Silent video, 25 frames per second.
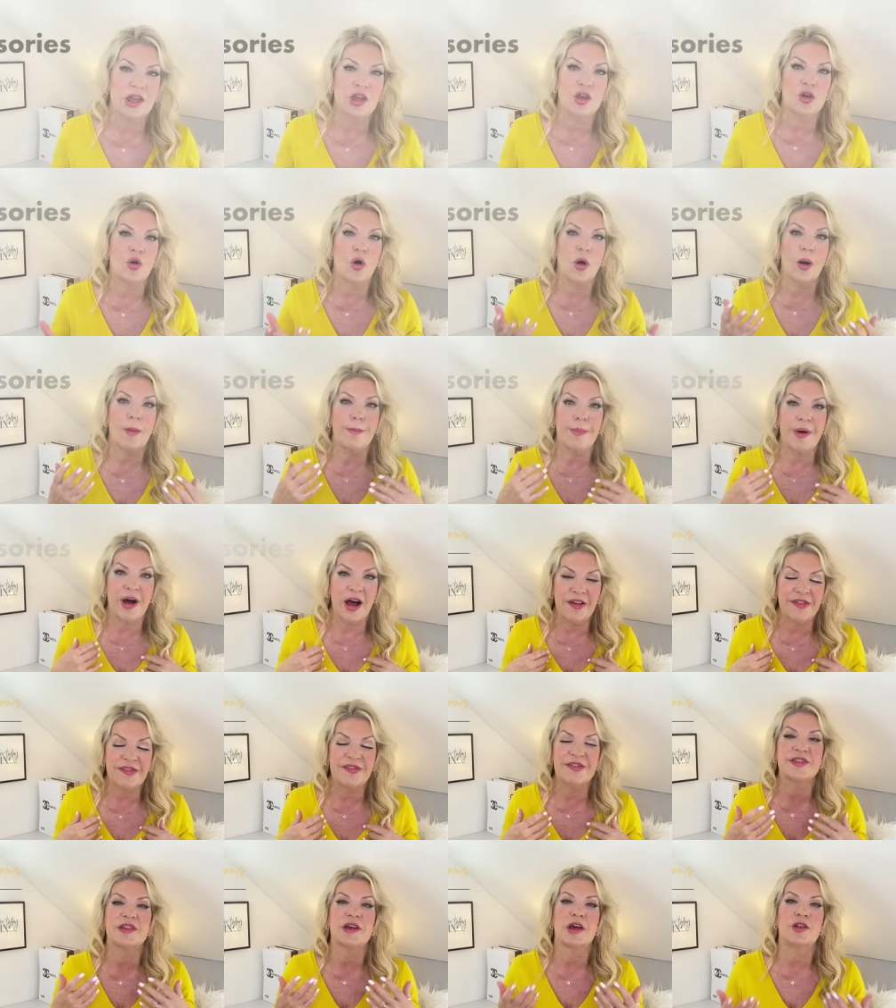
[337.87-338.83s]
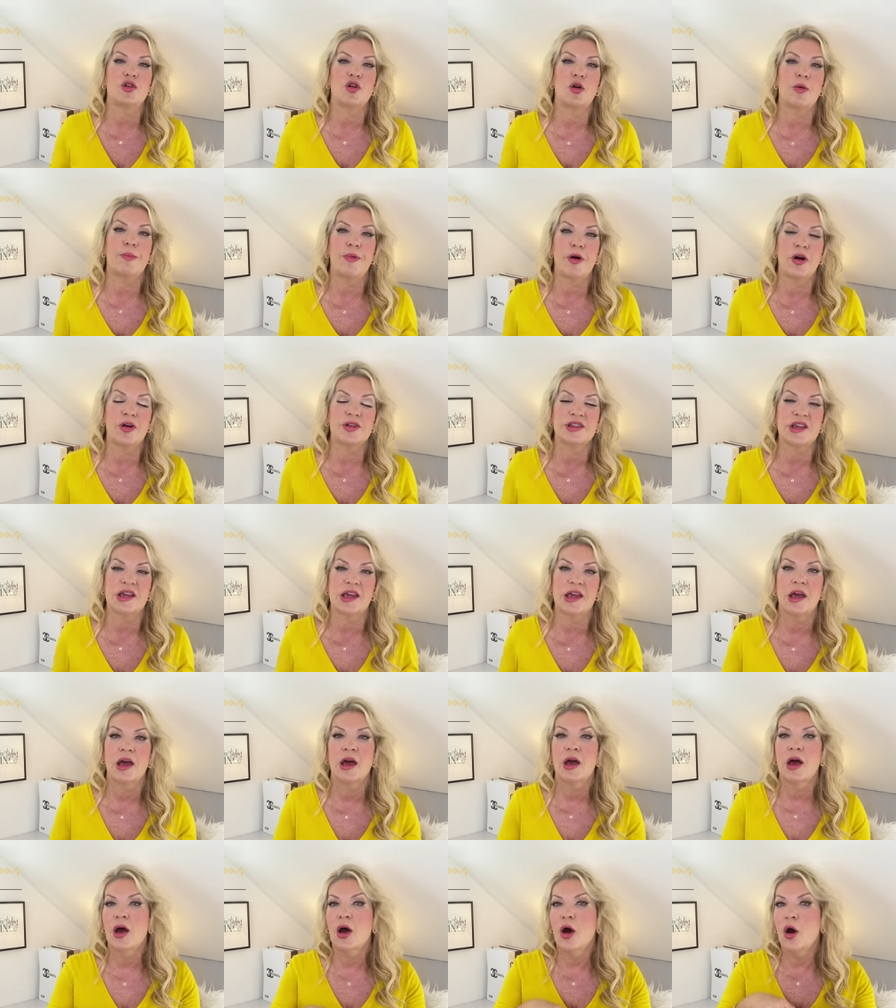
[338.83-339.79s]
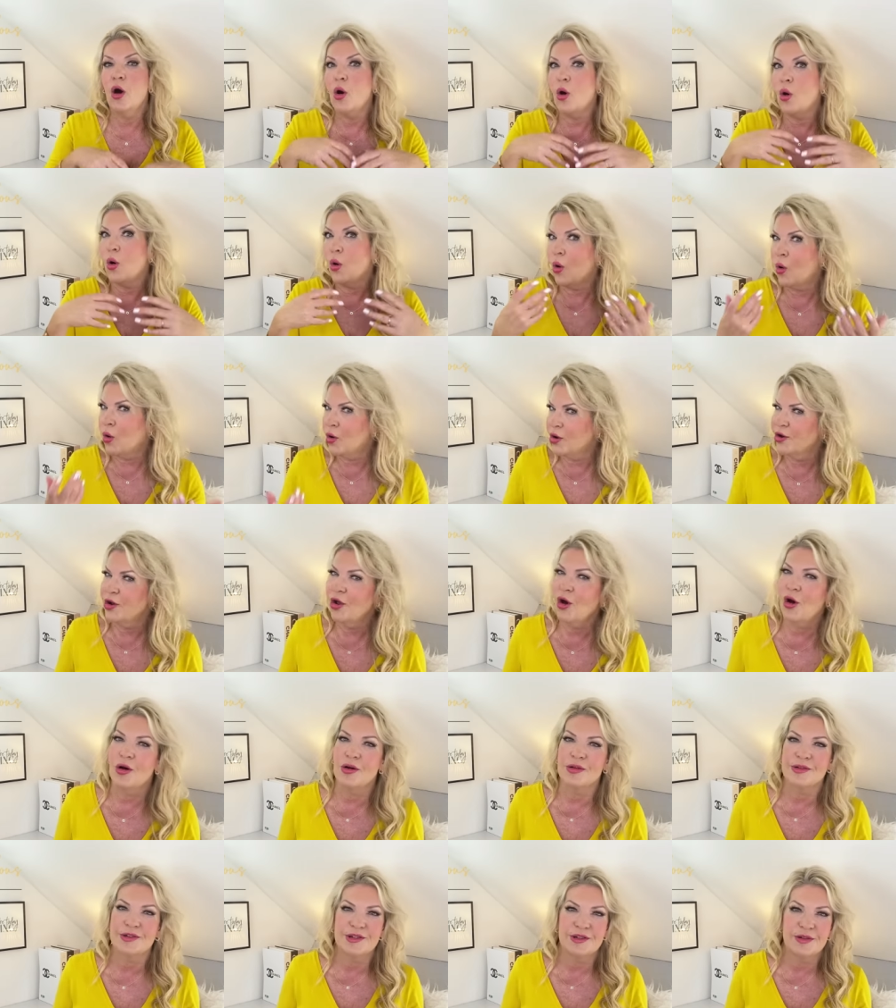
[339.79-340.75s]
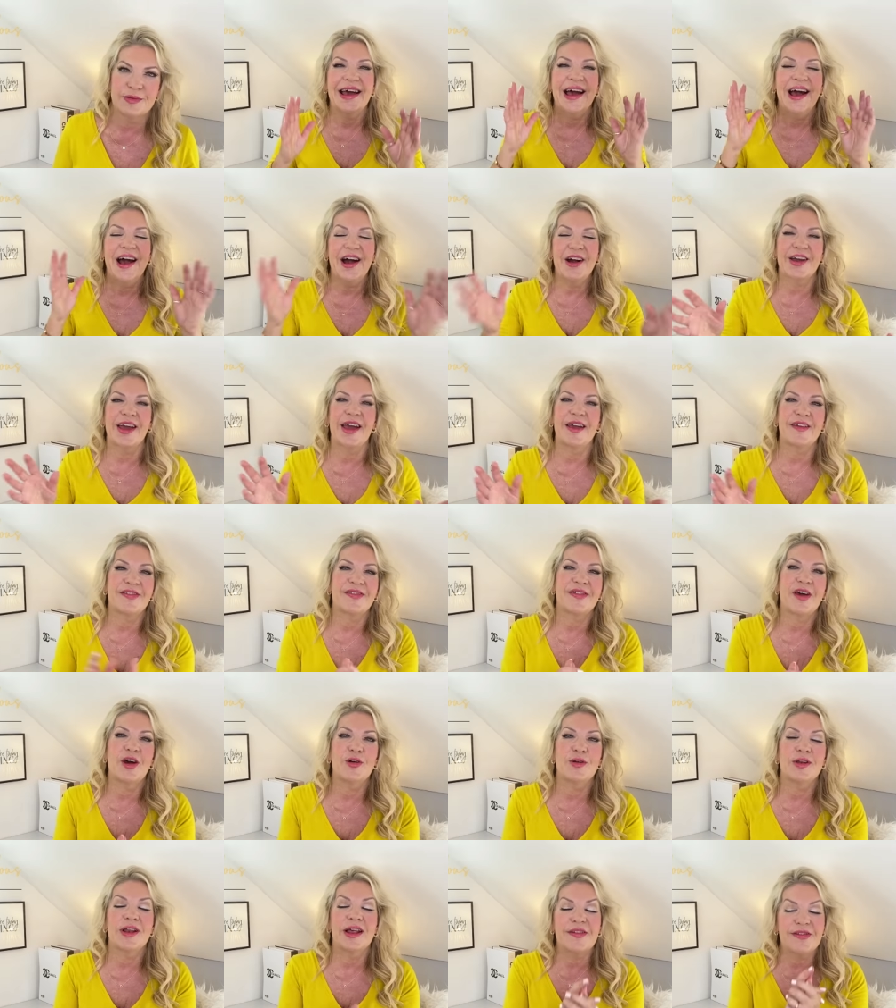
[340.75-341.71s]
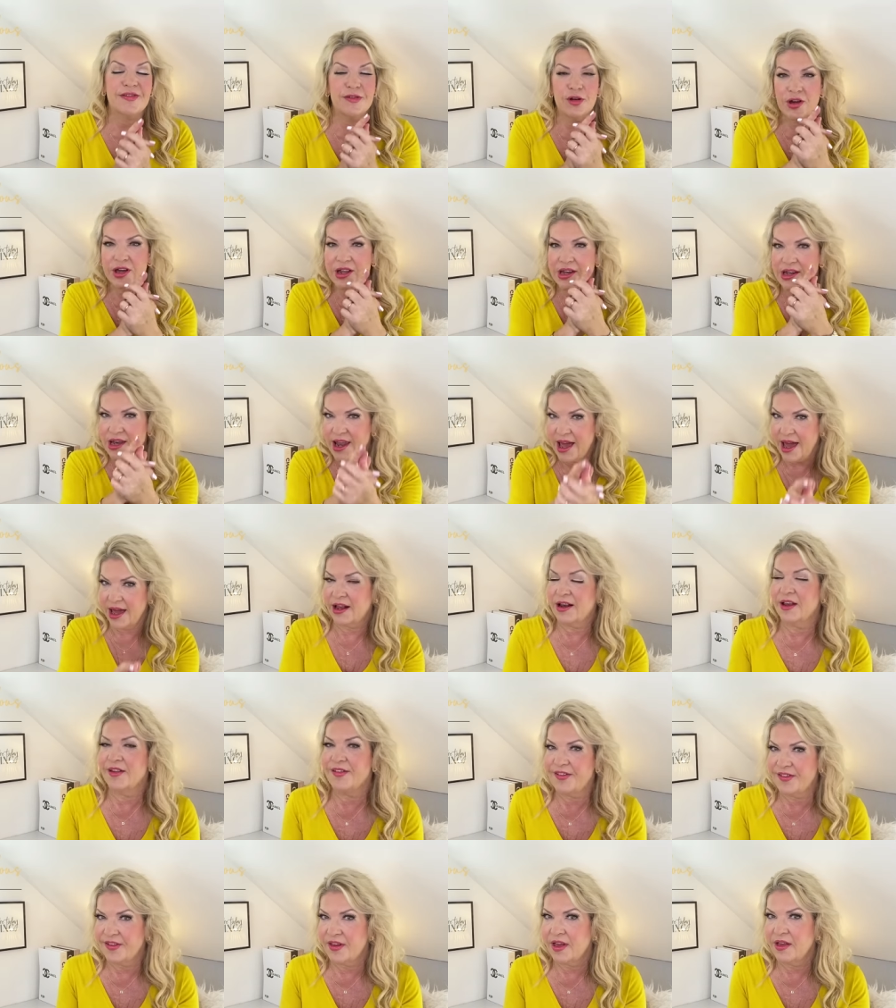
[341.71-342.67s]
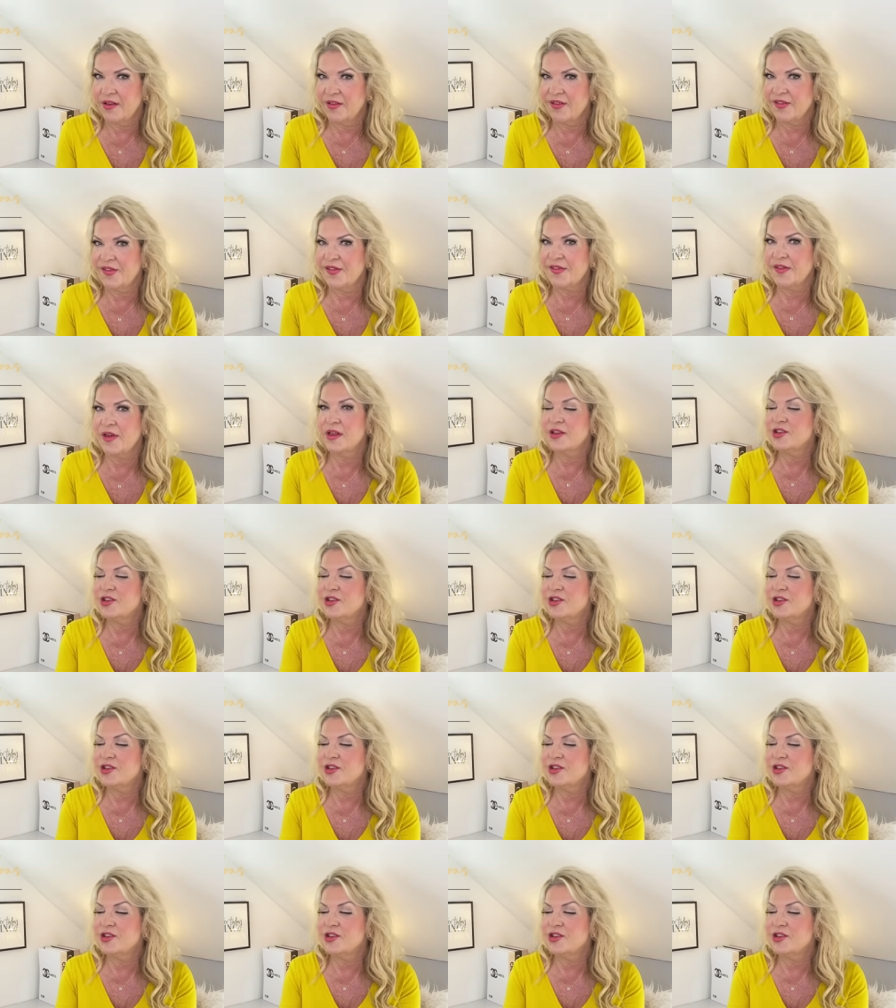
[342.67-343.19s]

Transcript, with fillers: your bust and your body or not. Okay, so let's look at necklaces.